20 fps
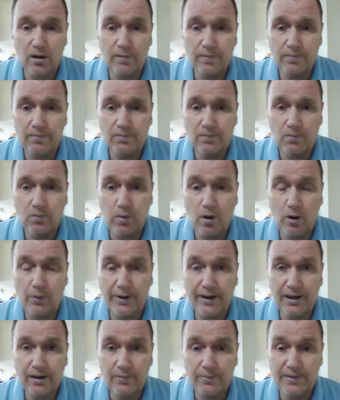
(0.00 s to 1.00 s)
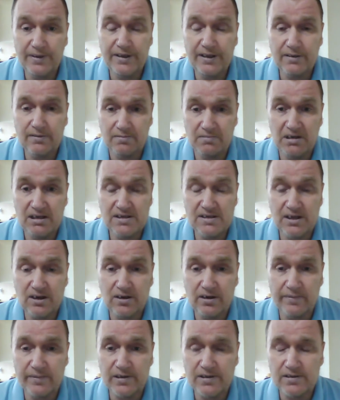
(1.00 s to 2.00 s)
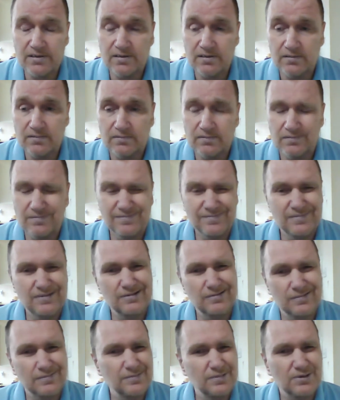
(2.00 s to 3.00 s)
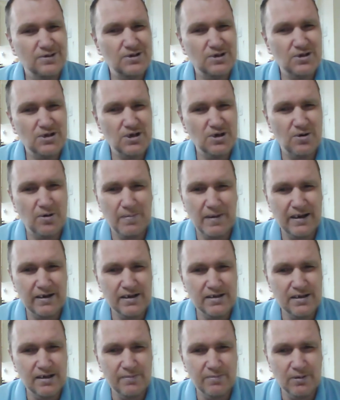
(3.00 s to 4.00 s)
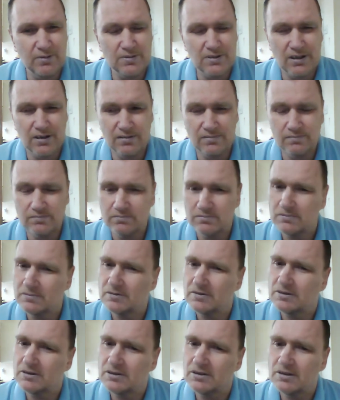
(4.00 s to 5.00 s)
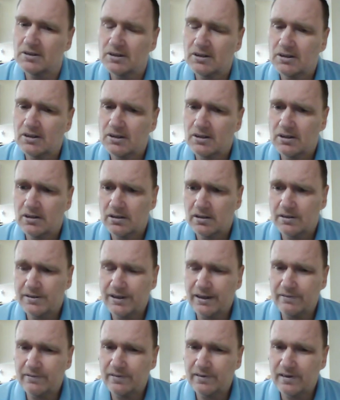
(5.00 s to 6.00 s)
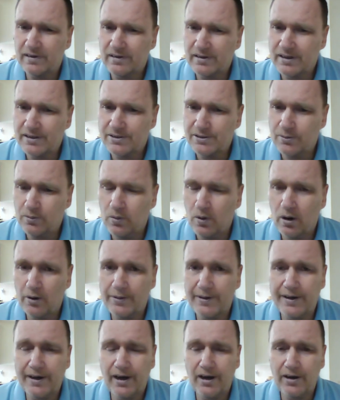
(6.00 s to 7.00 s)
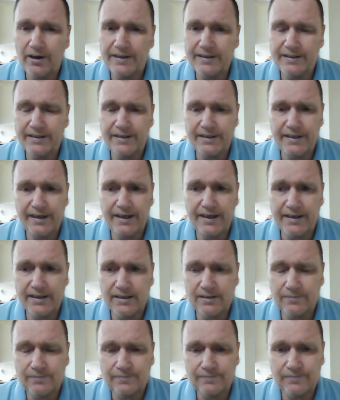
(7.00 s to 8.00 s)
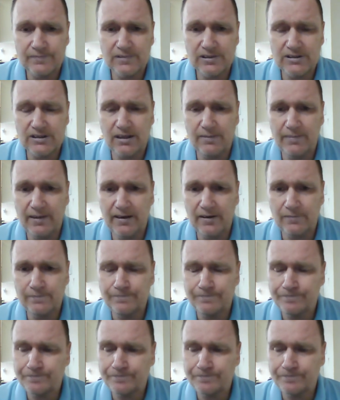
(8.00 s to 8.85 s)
a warrior inside of us. I'm not so sure about these liberals. I don't think there's a warrior hiding in there somehow.